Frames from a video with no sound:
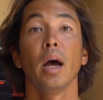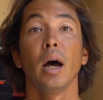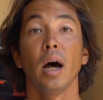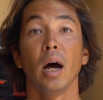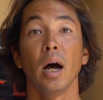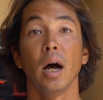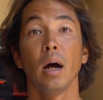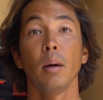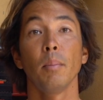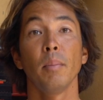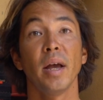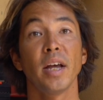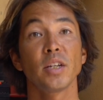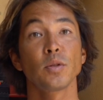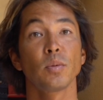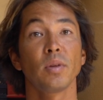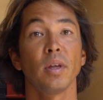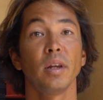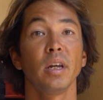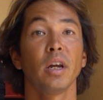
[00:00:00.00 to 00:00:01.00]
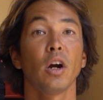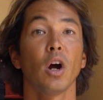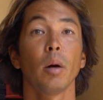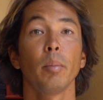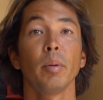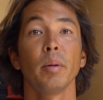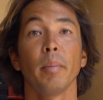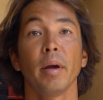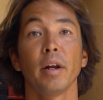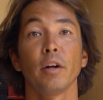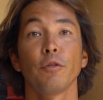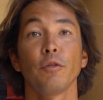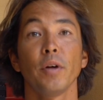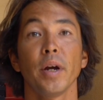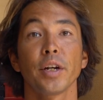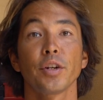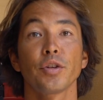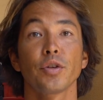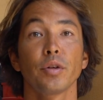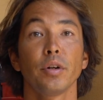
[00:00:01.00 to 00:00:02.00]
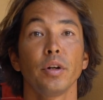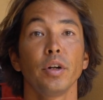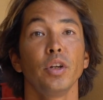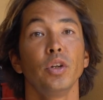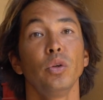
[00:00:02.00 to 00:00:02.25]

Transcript: As with any carbon manufacturer,